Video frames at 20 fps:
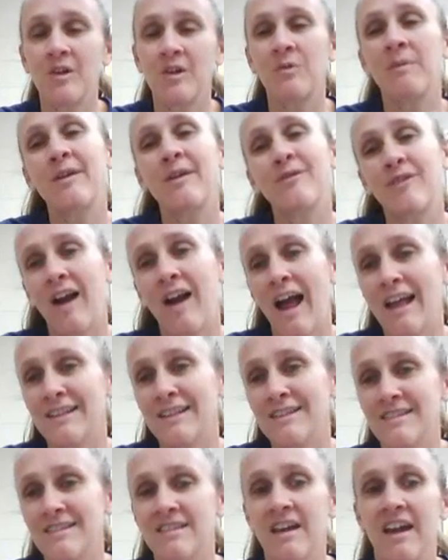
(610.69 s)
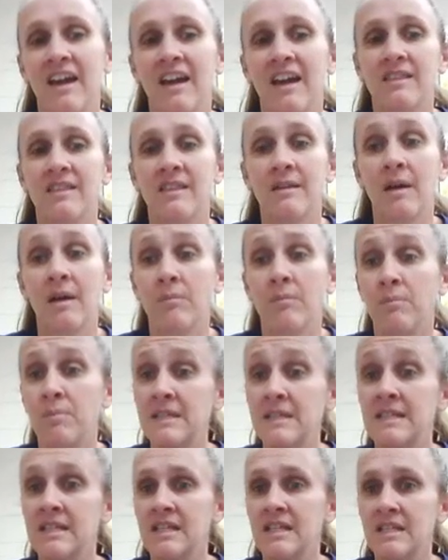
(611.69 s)
make friends. They make
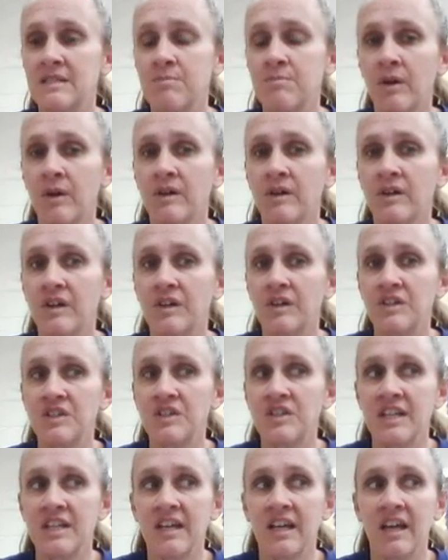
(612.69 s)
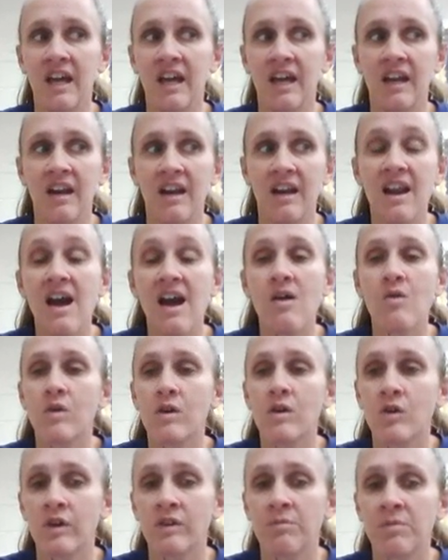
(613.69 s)
business partners and
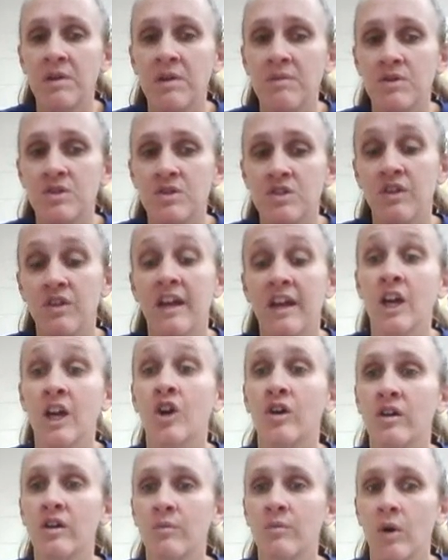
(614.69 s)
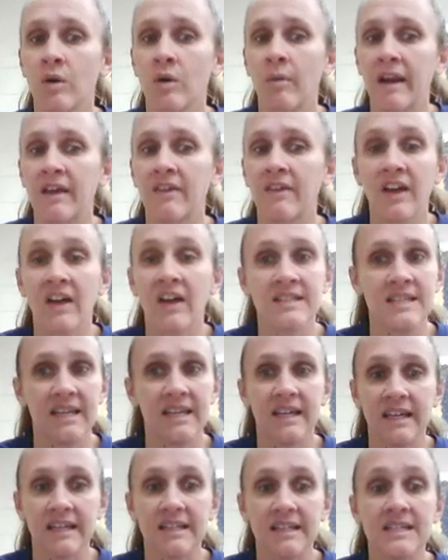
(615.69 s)
network with people so they can earn more money. That's
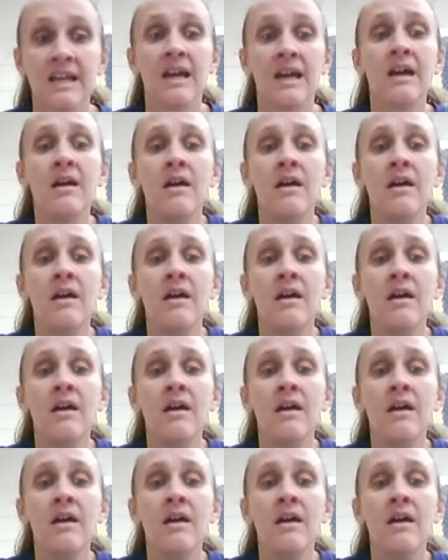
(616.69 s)
it.